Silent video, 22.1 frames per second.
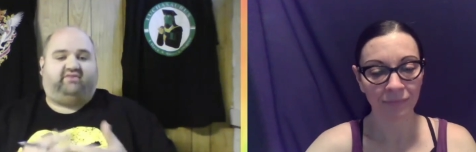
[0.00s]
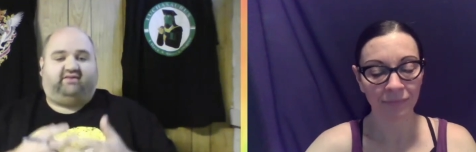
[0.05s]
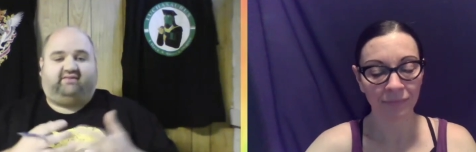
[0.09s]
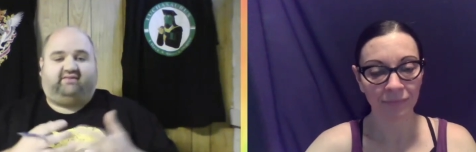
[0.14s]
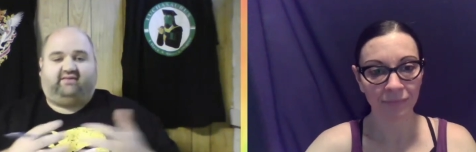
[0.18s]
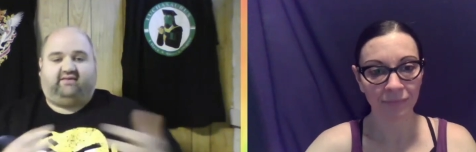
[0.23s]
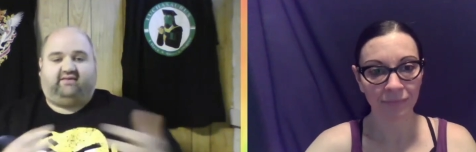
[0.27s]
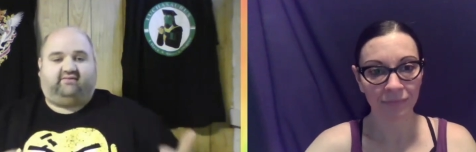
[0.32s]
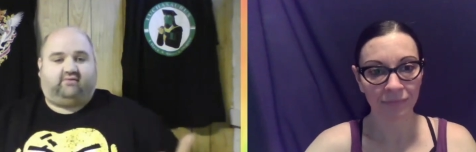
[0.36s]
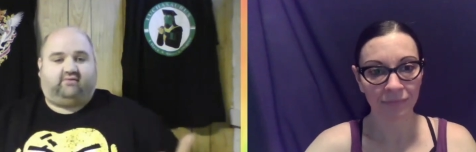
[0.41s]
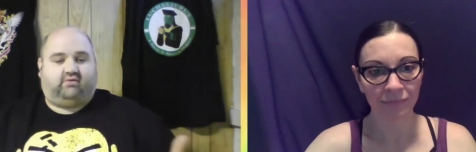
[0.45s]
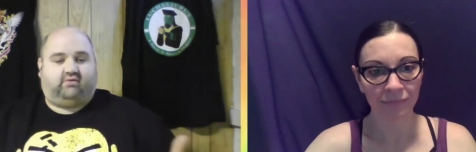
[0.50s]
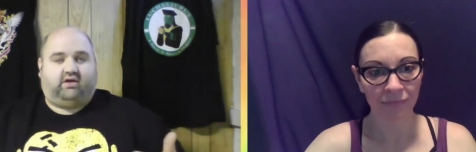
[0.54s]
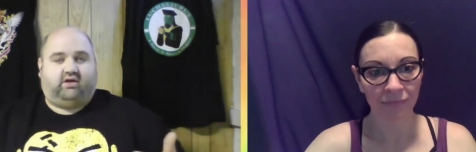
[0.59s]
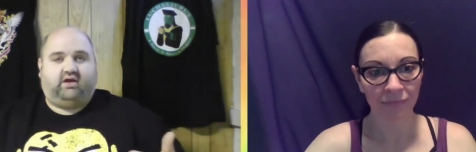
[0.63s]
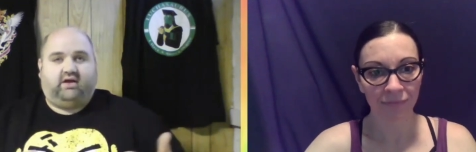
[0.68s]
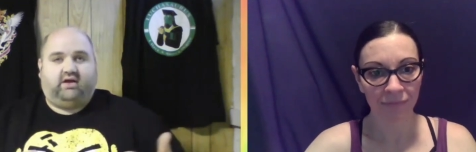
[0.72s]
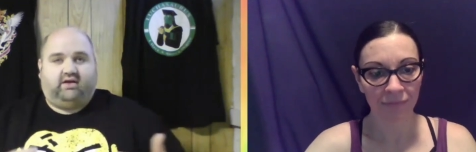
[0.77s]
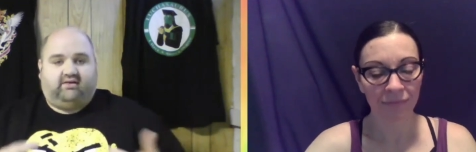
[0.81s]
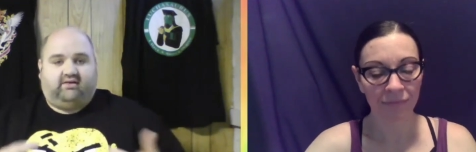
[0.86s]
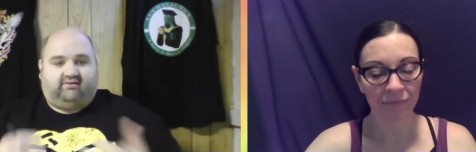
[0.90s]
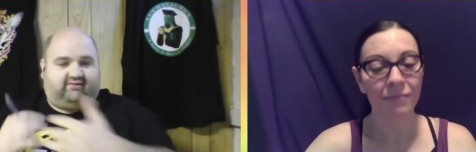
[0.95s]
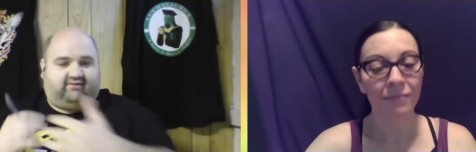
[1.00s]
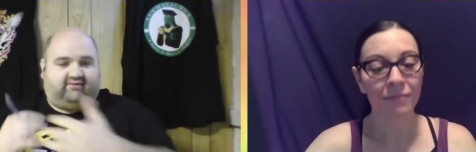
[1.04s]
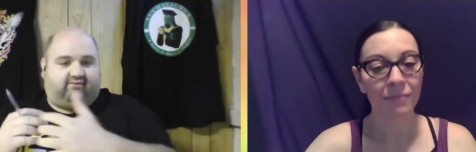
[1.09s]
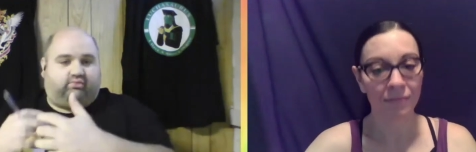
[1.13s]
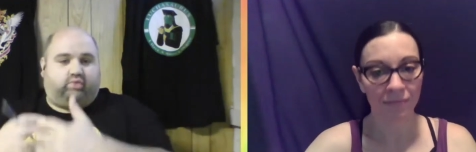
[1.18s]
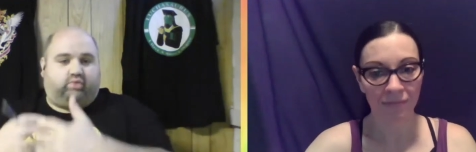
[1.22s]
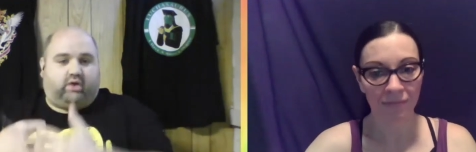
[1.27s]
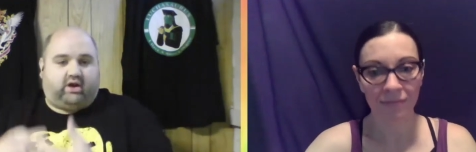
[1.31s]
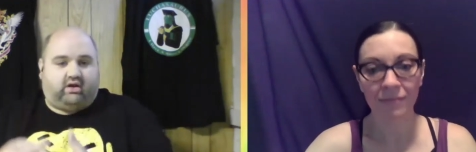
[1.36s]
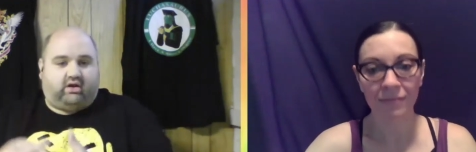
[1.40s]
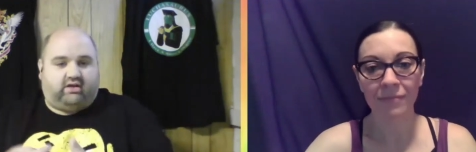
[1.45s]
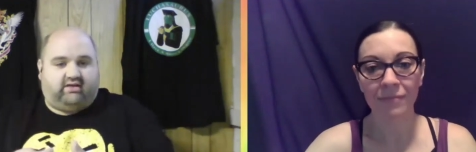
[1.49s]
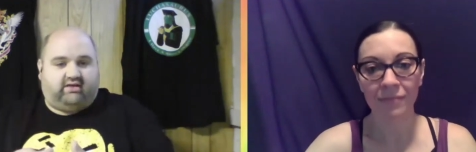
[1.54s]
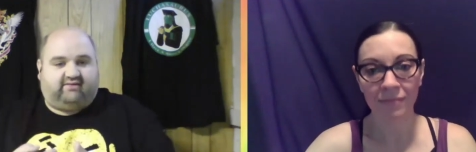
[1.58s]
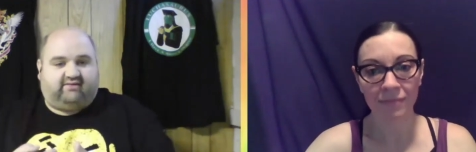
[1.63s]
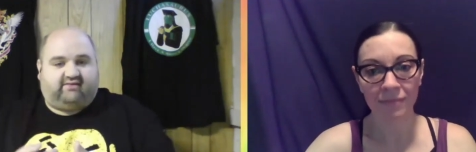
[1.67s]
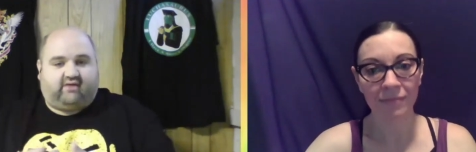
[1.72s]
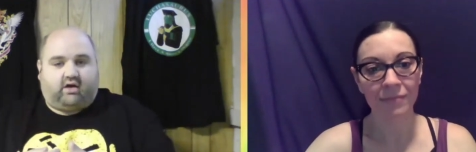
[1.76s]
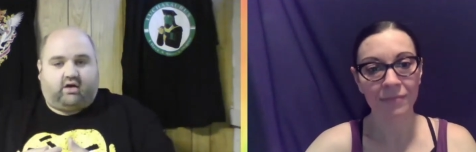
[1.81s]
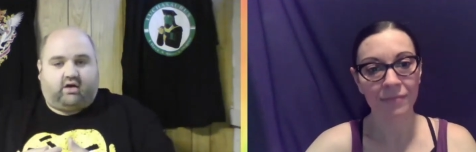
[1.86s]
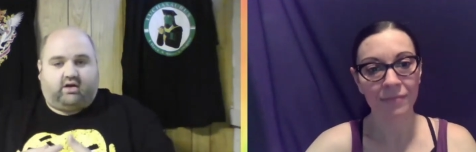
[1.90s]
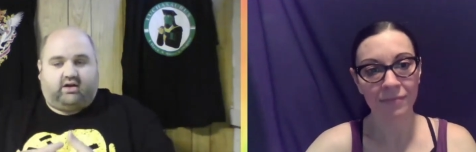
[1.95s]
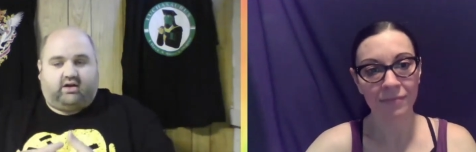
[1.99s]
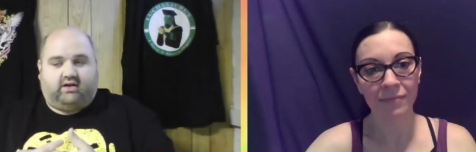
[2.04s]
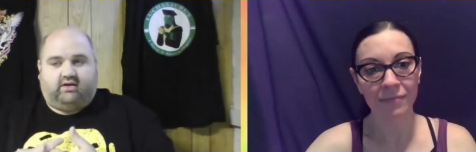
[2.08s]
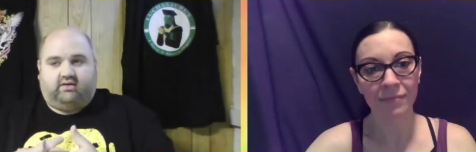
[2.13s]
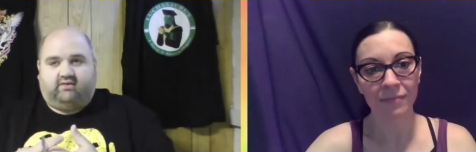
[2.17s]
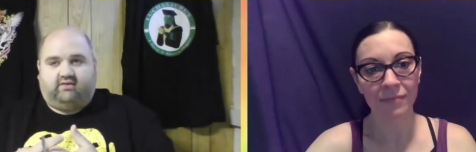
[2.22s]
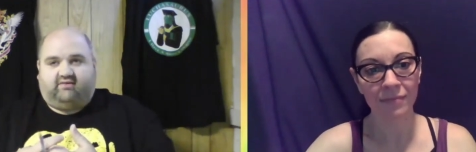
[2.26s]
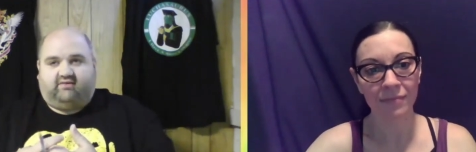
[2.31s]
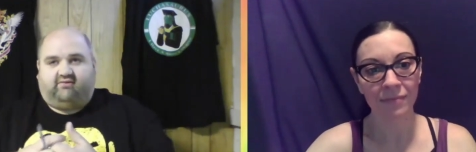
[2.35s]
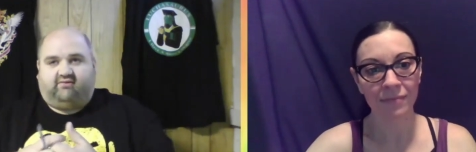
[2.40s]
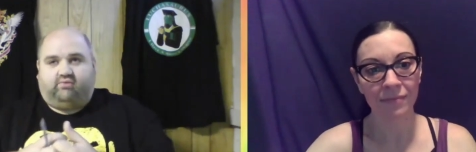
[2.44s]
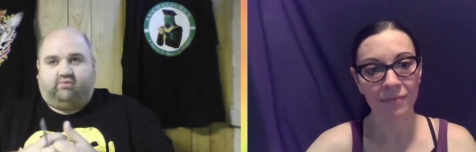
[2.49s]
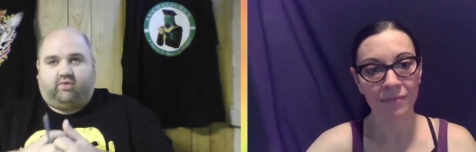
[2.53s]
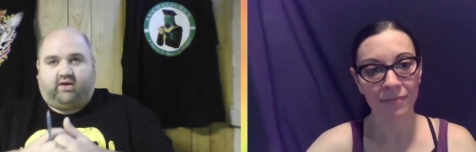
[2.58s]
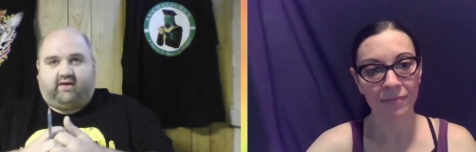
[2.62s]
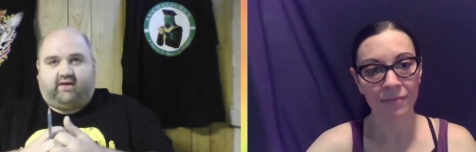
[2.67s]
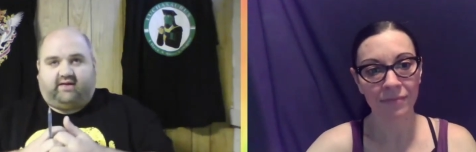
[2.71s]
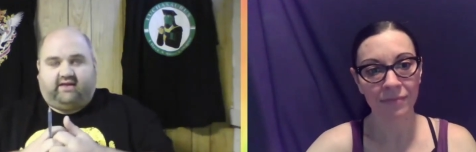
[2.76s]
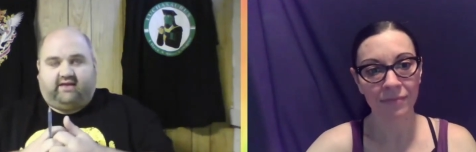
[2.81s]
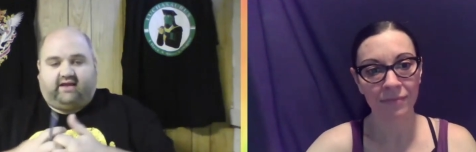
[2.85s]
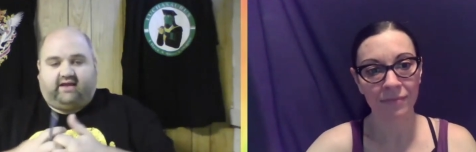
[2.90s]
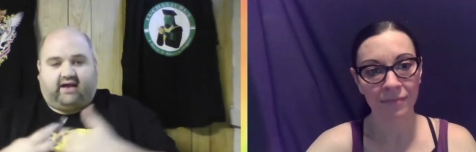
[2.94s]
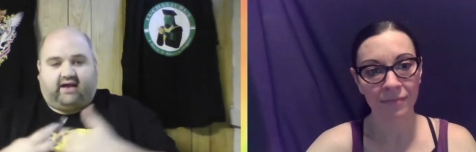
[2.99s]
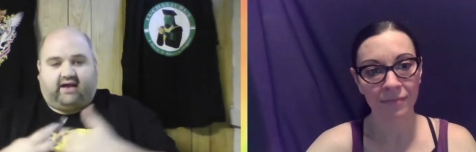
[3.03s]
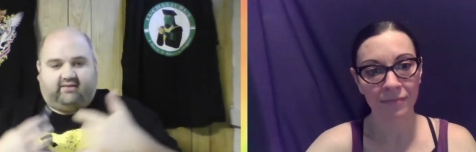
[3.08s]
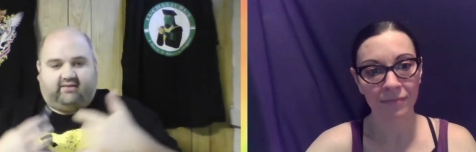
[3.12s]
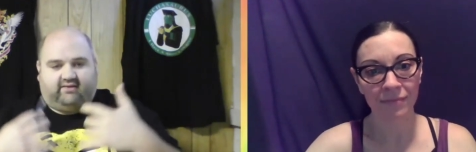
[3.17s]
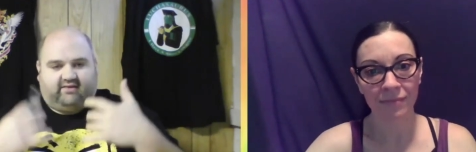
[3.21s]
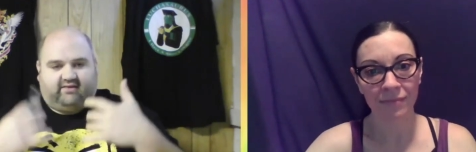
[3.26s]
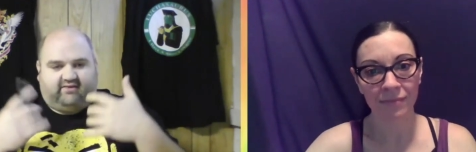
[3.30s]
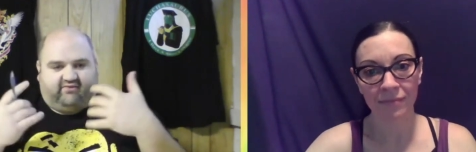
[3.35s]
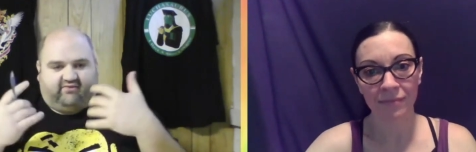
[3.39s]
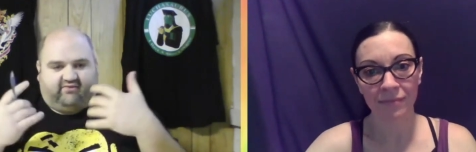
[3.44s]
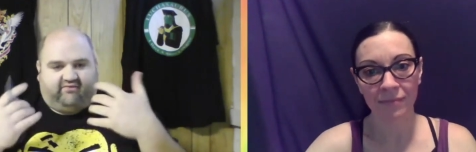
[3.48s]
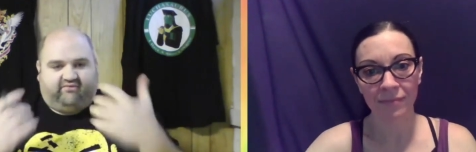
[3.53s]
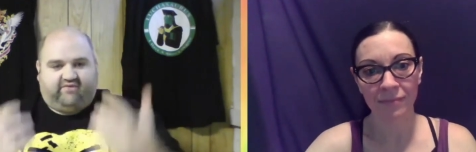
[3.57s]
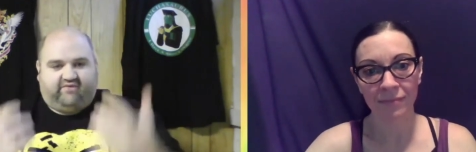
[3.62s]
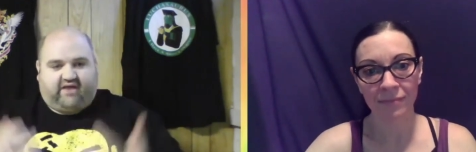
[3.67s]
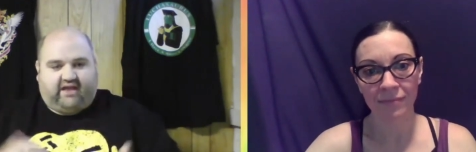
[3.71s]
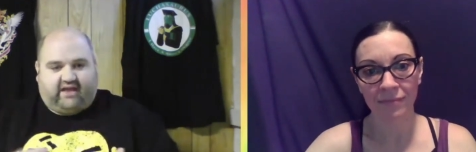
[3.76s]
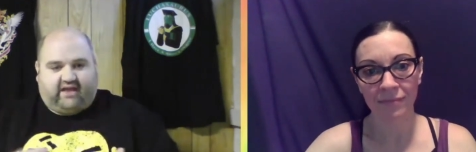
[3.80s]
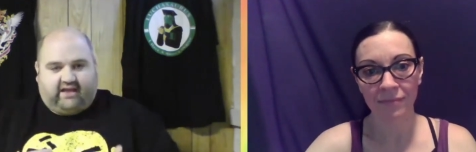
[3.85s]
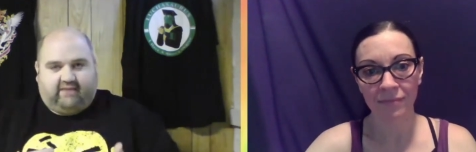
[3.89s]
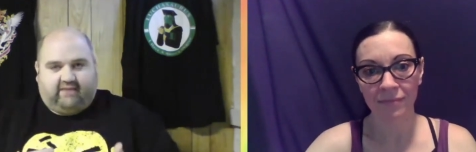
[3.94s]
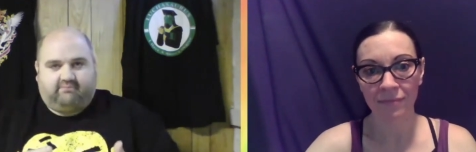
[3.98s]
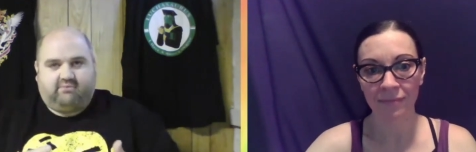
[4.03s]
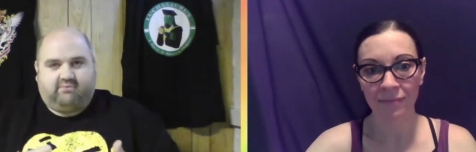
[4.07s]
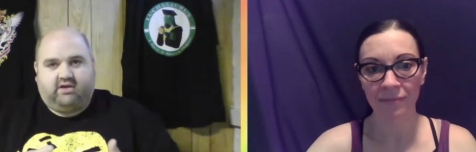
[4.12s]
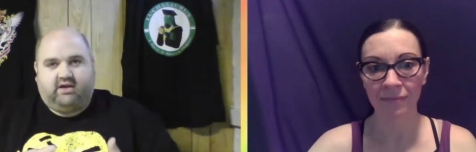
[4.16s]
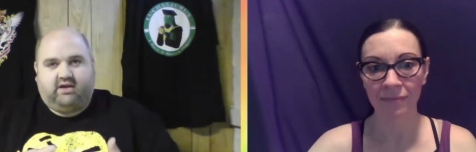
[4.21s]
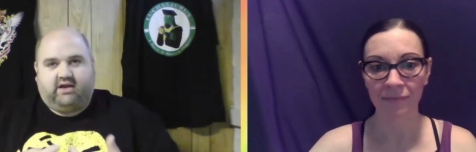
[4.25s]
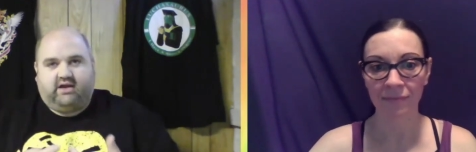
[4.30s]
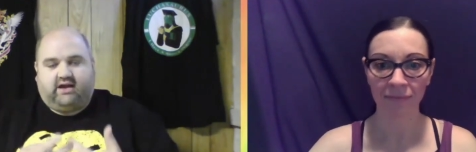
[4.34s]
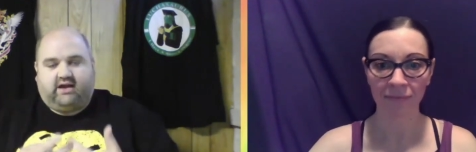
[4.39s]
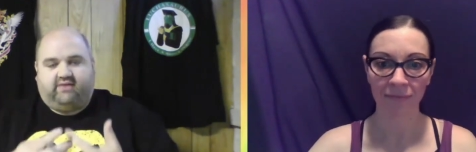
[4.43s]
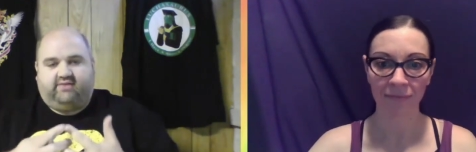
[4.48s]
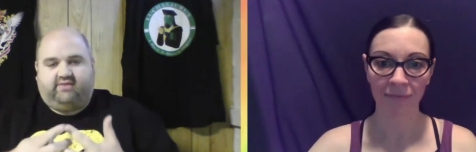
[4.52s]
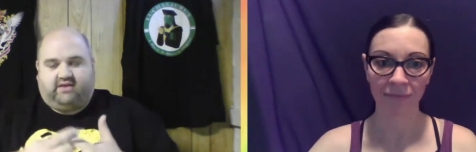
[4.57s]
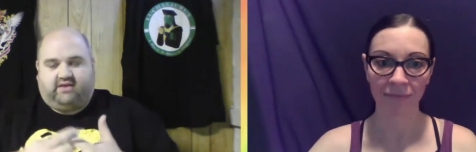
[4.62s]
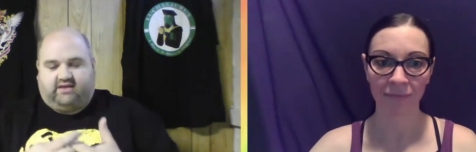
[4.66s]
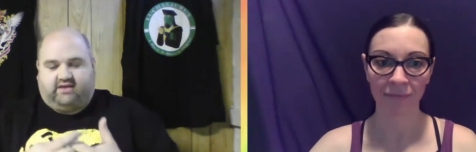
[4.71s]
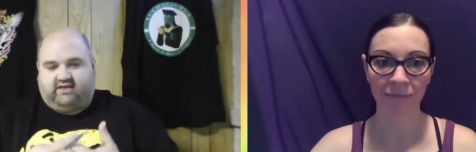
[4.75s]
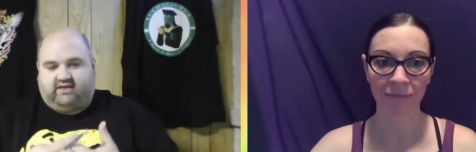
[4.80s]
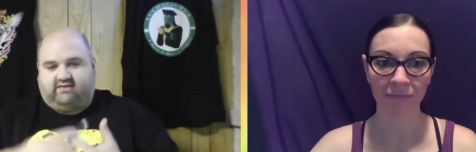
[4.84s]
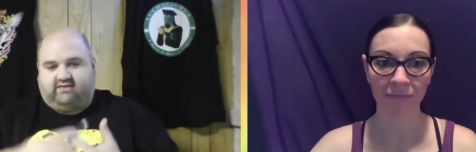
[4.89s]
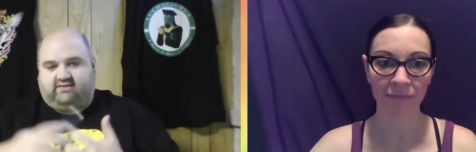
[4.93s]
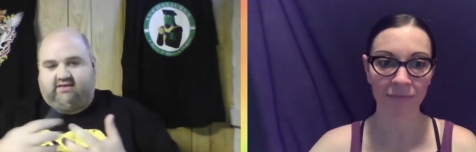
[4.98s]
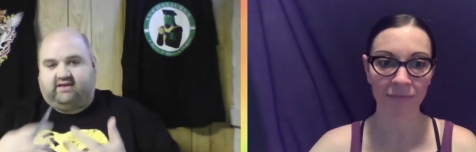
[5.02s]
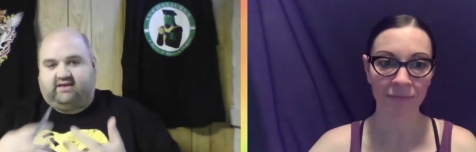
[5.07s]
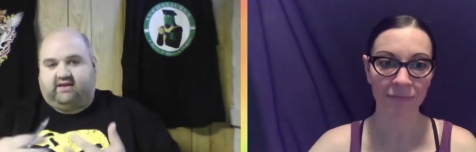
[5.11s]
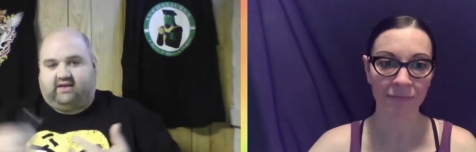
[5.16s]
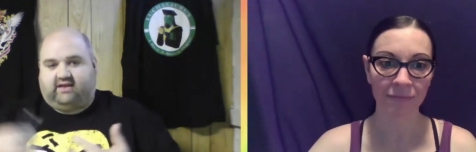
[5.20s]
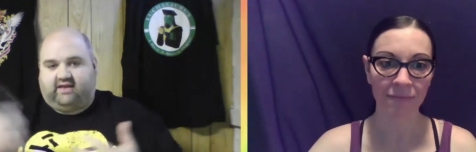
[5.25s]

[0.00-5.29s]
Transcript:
Speaker 1: his history. This is where he mm-hmm. started, this is where he got his fame and then he did.